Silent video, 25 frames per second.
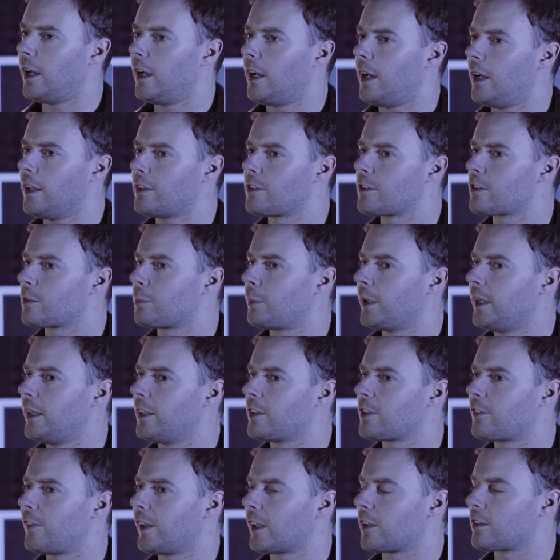it
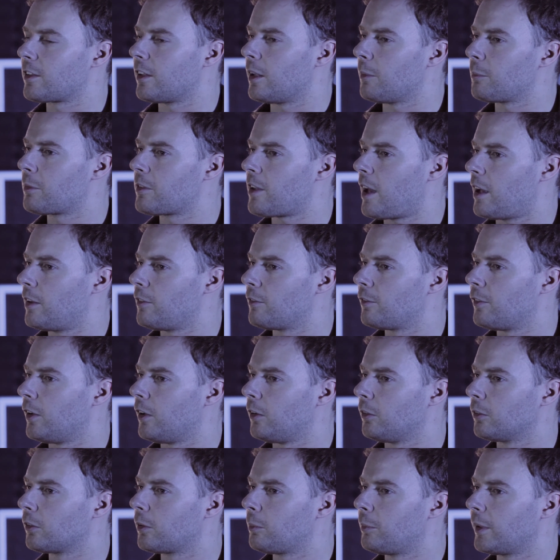speeds things up
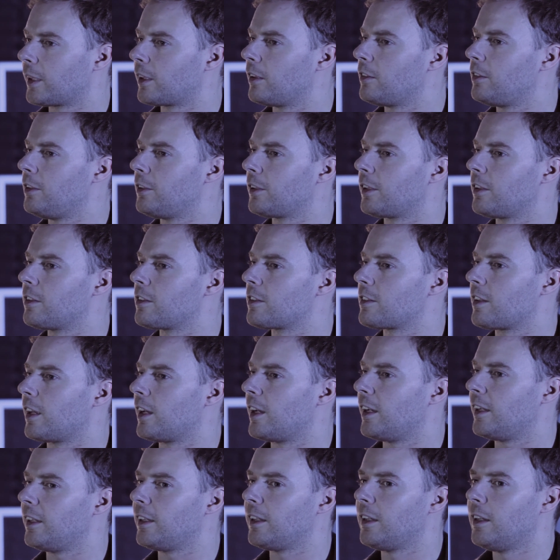tenfold, because you can
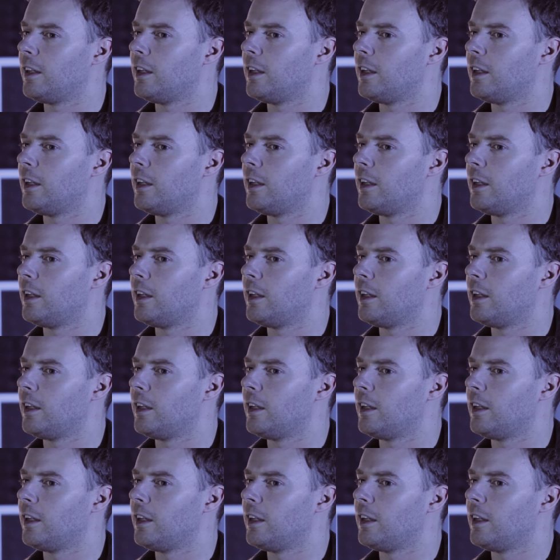say,